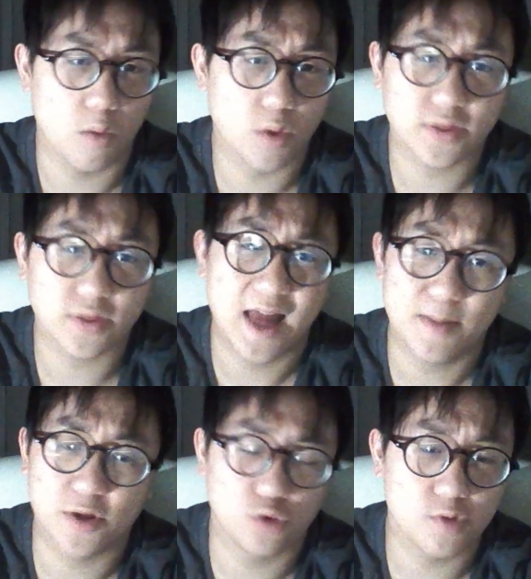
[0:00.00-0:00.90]
What the hell
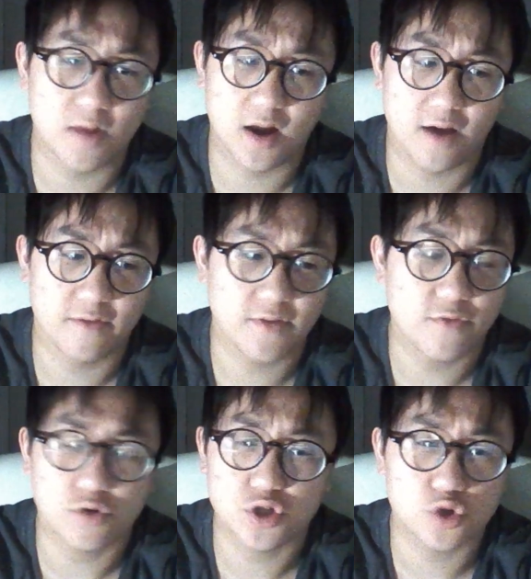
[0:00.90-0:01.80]
am I doing in my life?
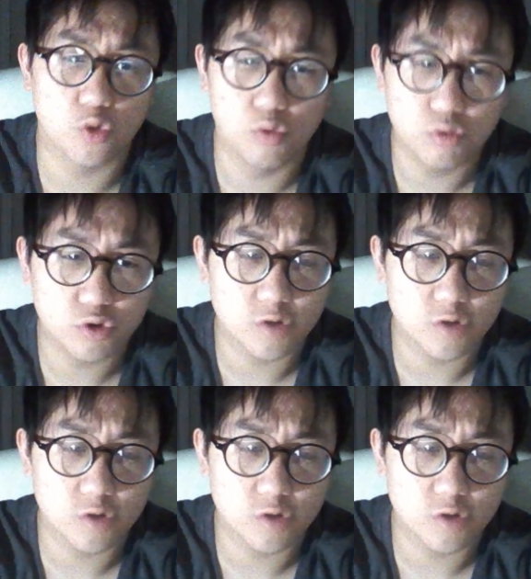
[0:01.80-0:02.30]
If you're in school,